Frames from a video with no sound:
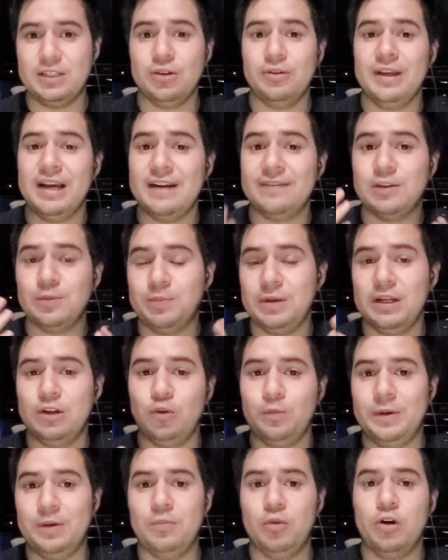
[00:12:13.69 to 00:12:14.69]
So they have to be a
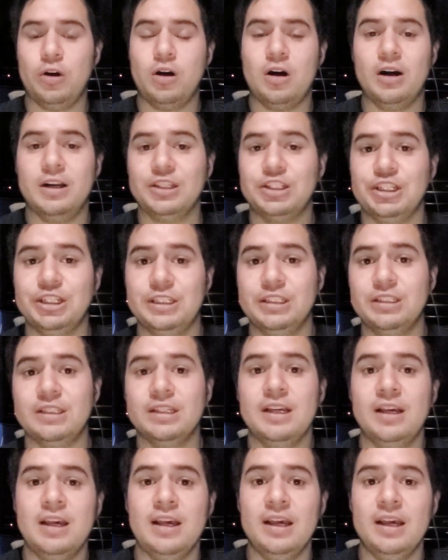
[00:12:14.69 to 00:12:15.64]
little bit more conscious